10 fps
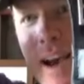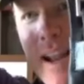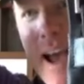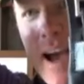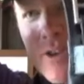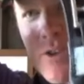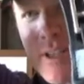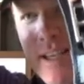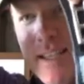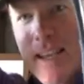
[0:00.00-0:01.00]
that
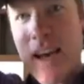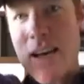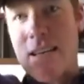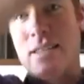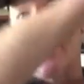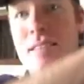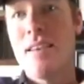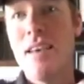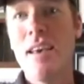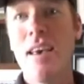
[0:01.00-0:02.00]
actually
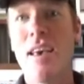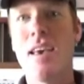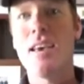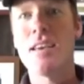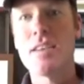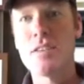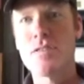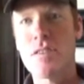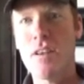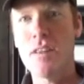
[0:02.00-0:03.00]
does
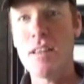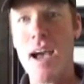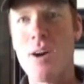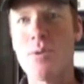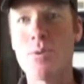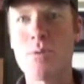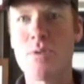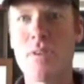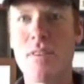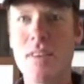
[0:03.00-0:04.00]
is
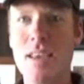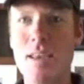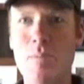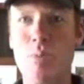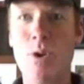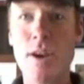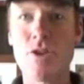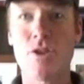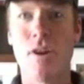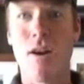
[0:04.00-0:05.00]
allows the
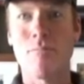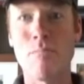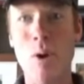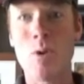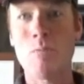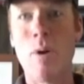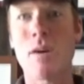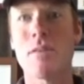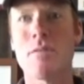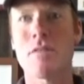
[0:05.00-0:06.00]
pressure on both
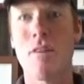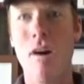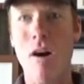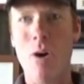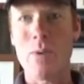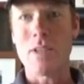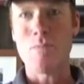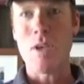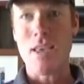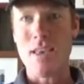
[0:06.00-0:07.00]
buckles to always
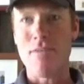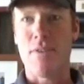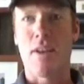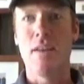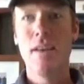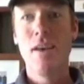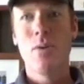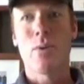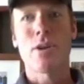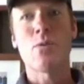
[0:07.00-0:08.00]
be even.
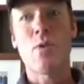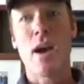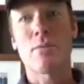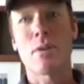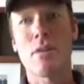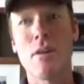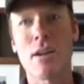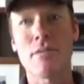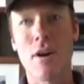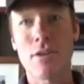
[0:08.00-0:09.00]
Where you find with a
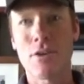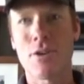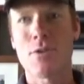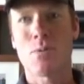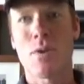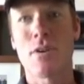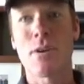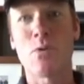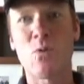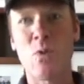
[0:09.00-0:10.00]
lot of other girths where
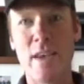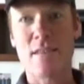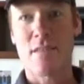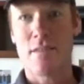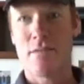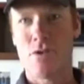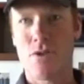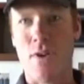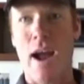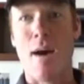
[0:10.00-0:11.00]
they're a fixed
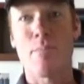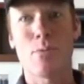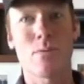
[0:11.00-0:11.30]
strap,